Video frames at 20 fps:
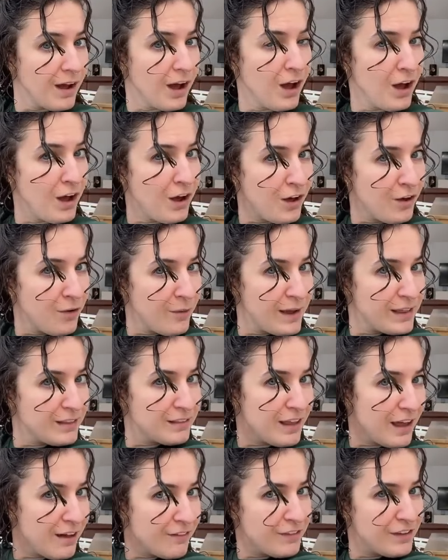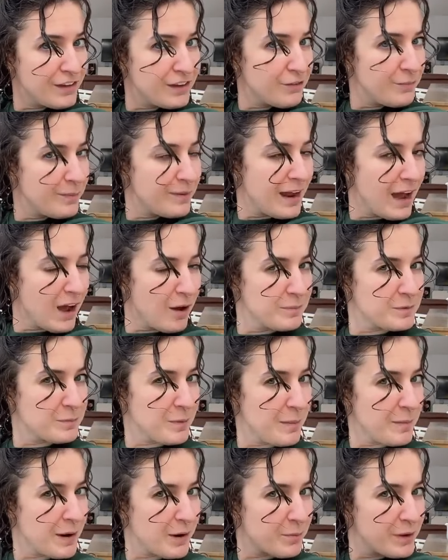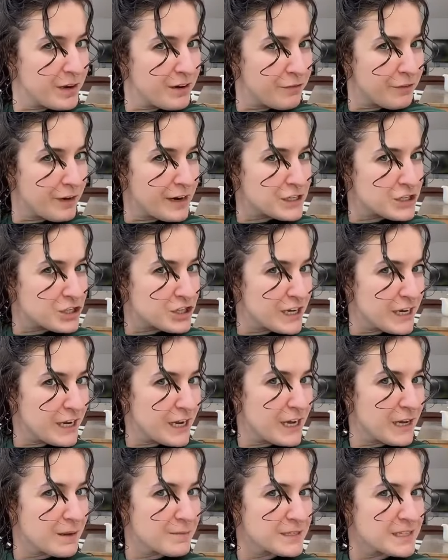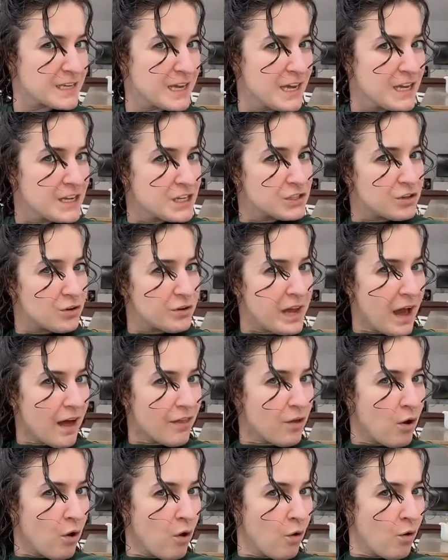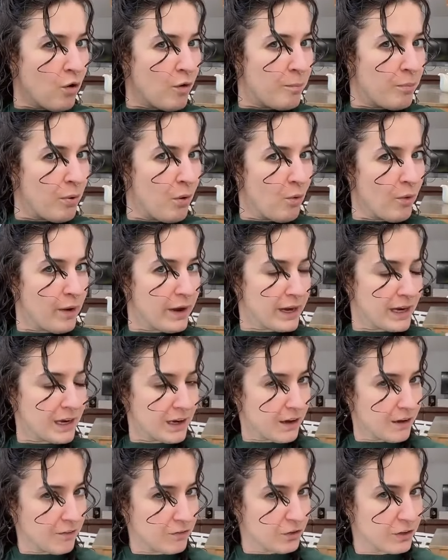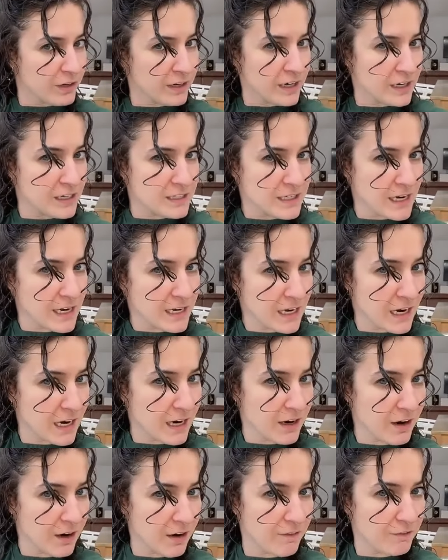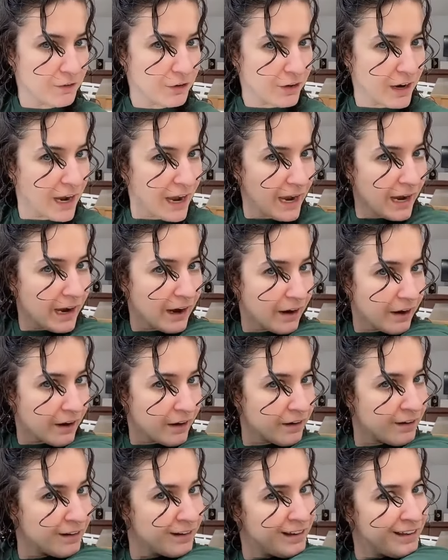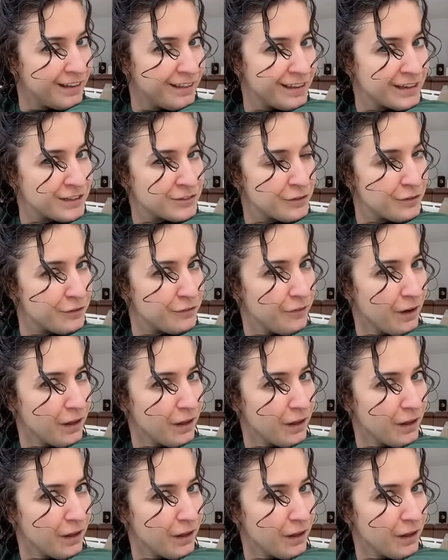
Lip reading: Oh, I love that you've been helped by my refresh tips. So yeah, the whole point of learning how to take care of your hair, thanks for the